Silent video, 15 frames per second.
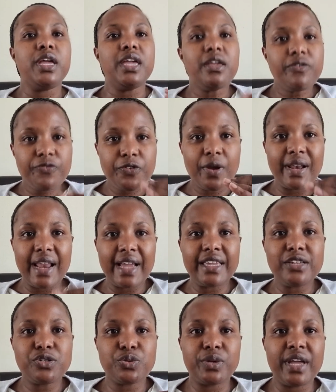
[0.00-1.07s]
If you're
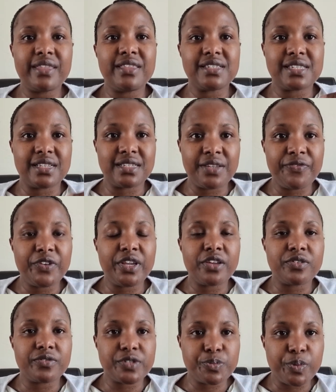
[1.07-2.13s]
lucky to get the certificate
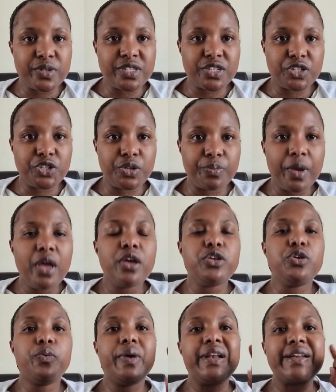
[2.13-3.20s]
of sponsorship,
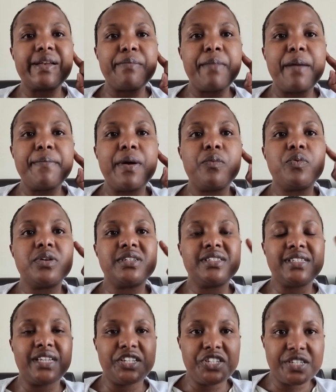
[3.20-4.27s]
you will remember what
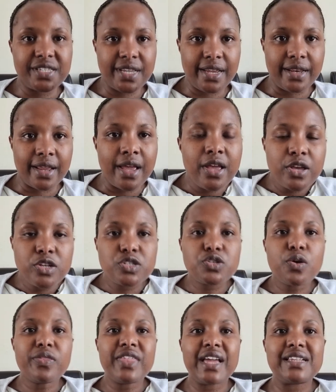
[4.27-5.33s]
Tesh said. So
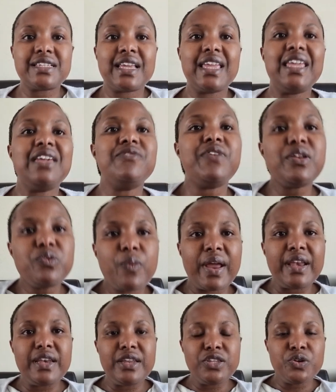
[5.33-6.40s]
that even
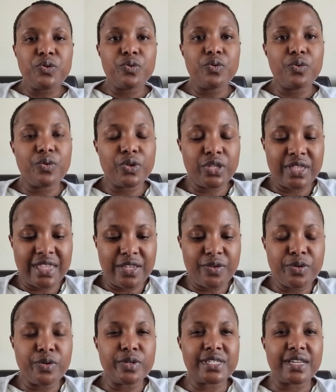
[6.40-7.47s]
when
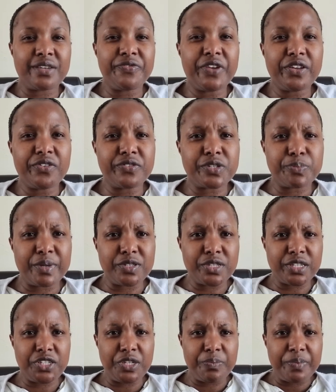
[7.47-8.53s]
your certificate of
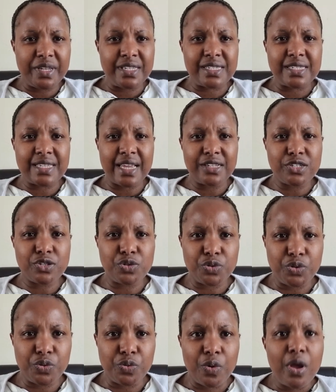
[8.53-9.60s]
sponsorship is sent to
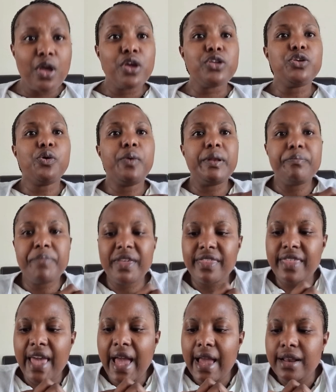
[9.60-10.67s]
you, you will be
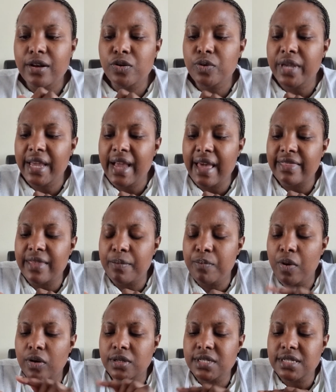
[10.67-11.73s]
there looking at the
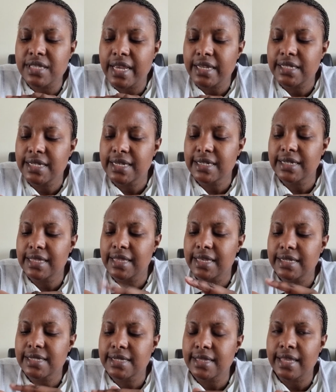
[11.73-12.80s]
box. They ticked
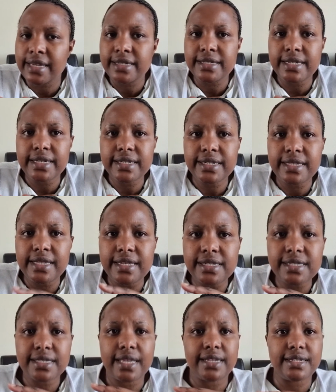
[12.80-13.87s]
this, they ticked this,
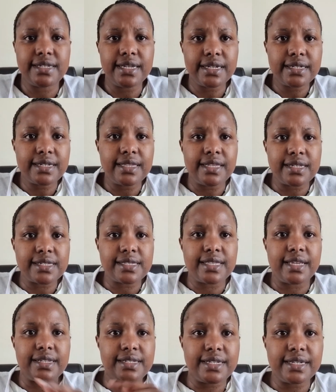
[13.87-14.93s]
they ticked this,
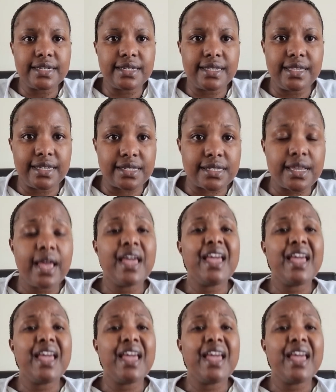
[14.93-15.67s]
they ticked this.